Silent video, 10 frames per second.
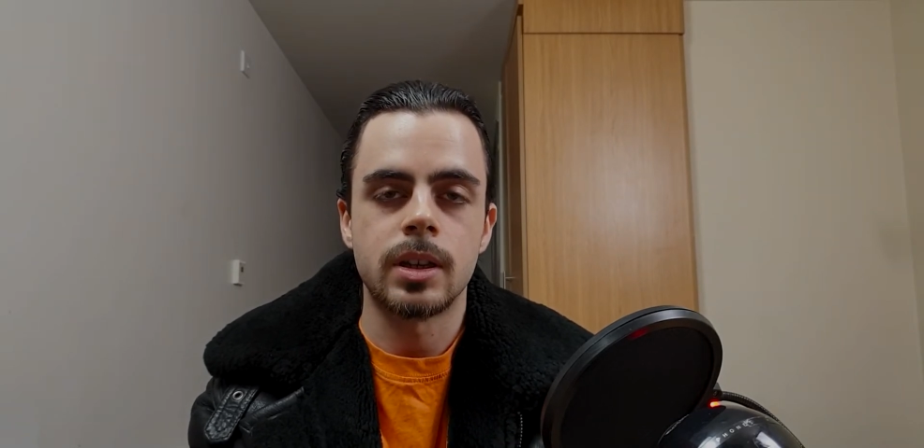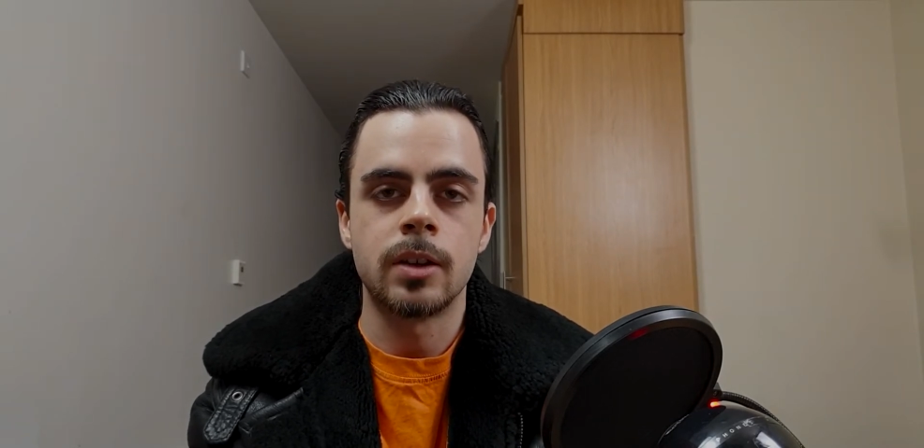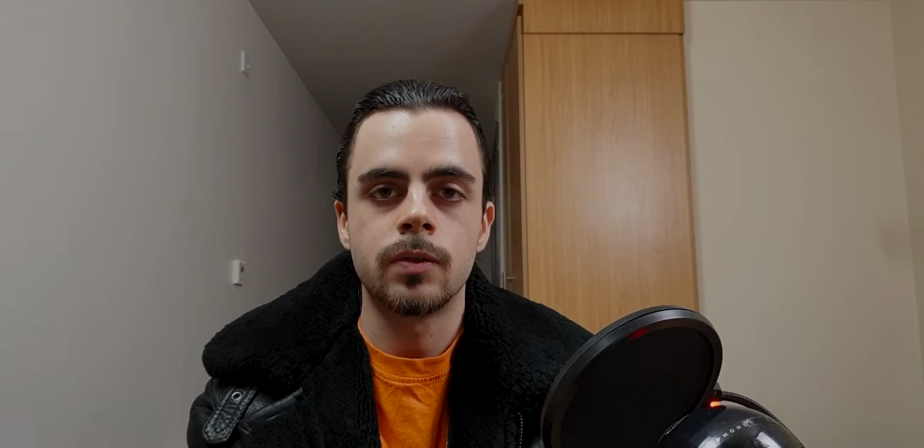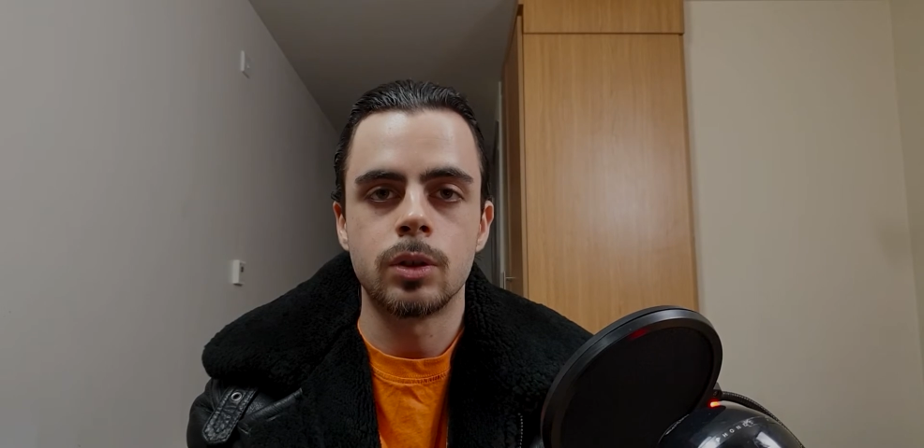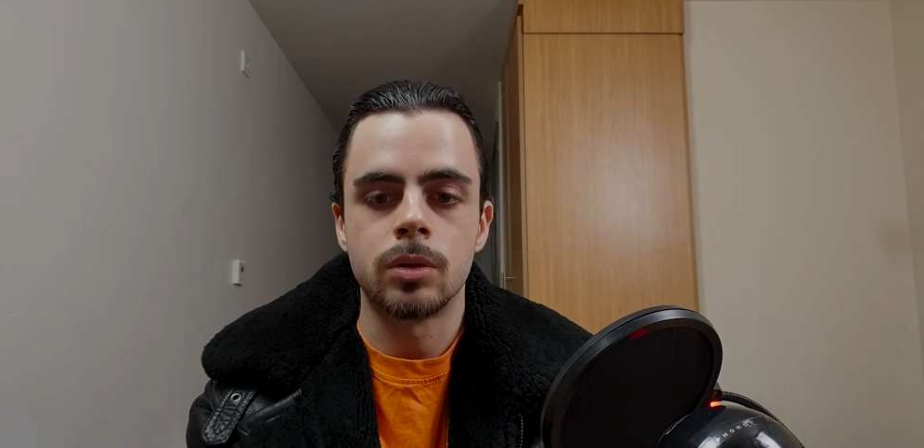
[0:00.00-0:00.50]

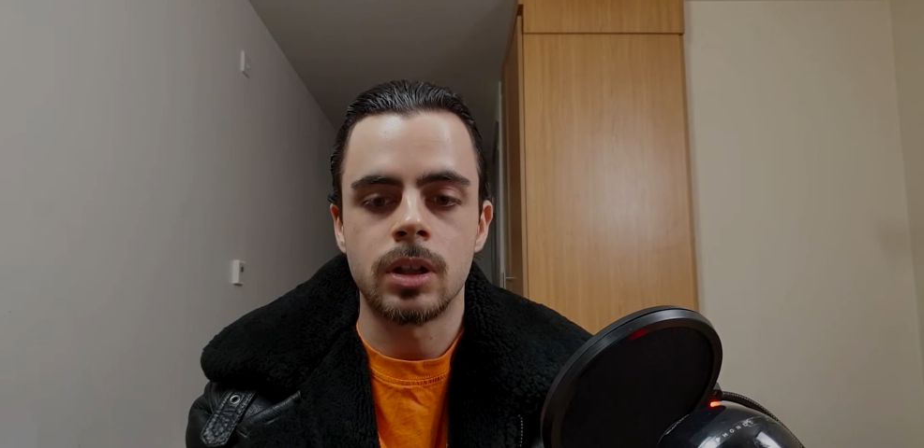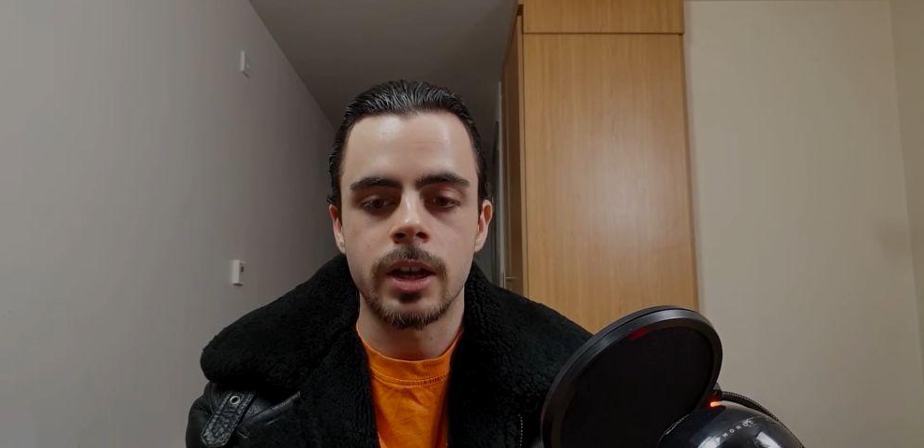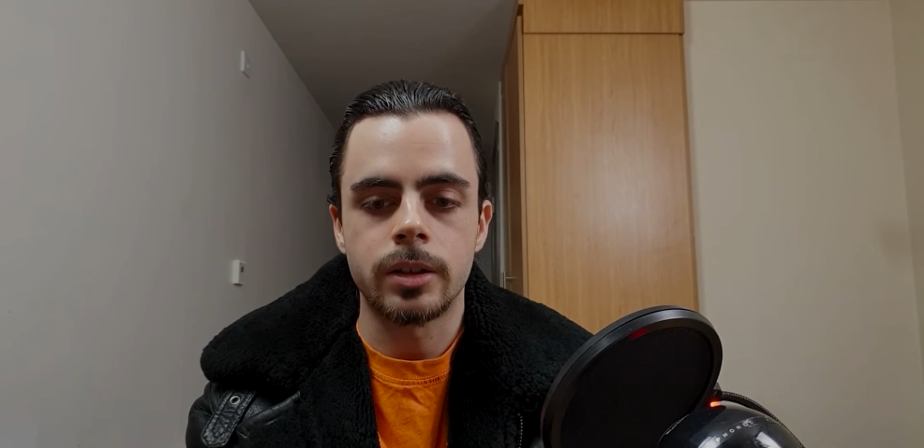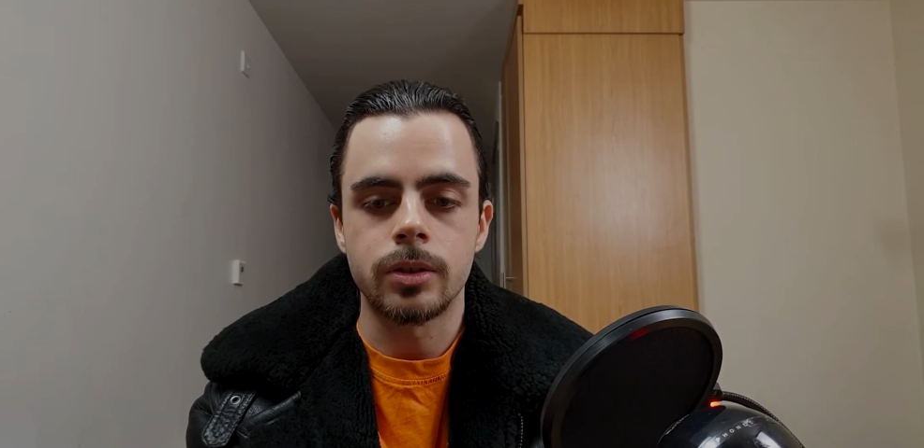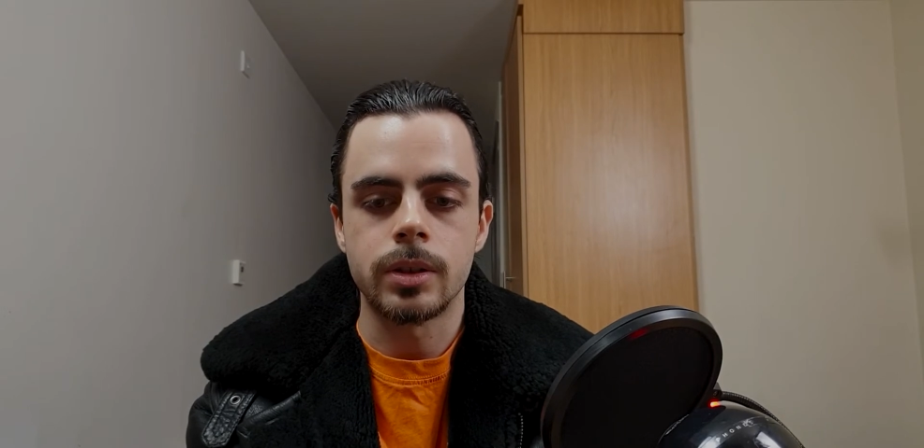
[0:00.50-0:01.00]
if you'd
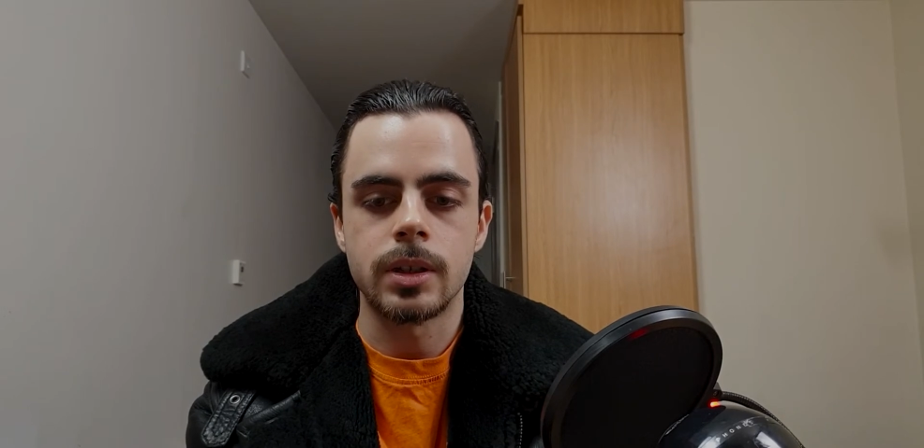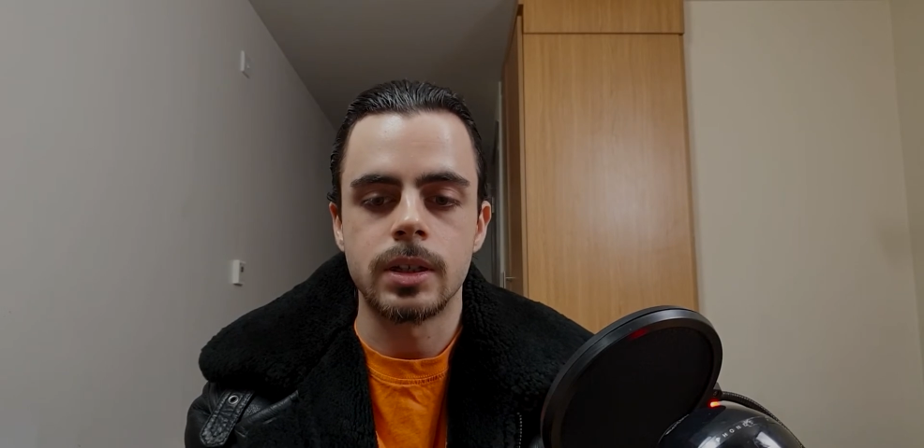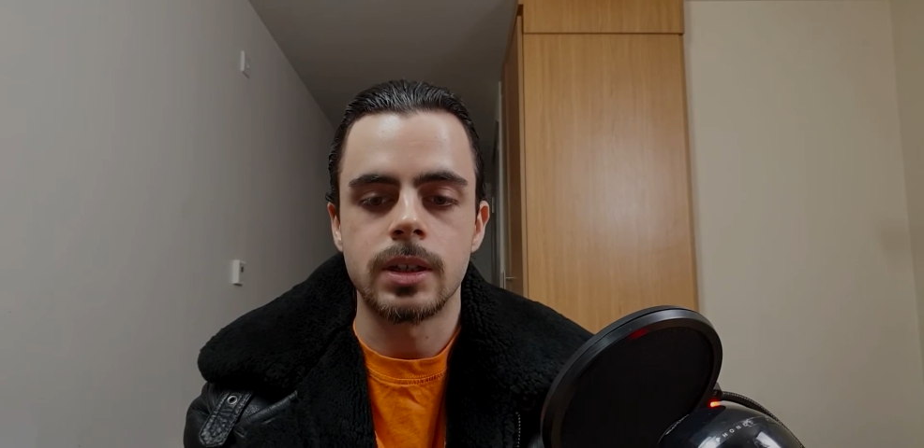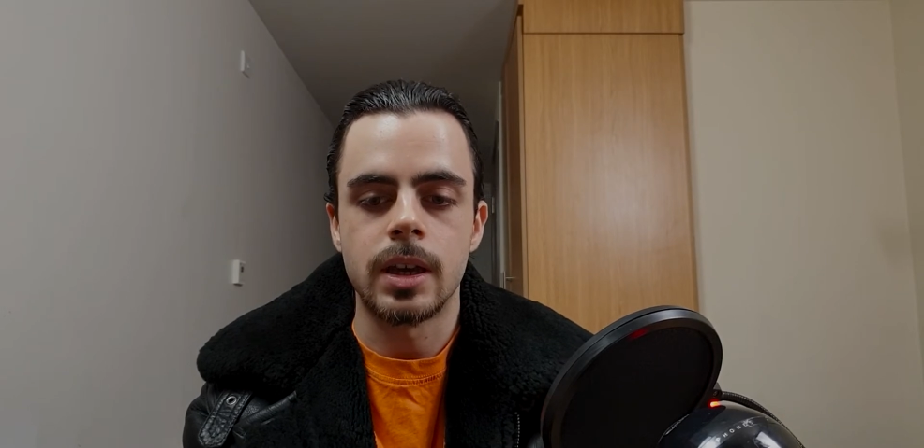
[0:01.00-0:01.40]
like to see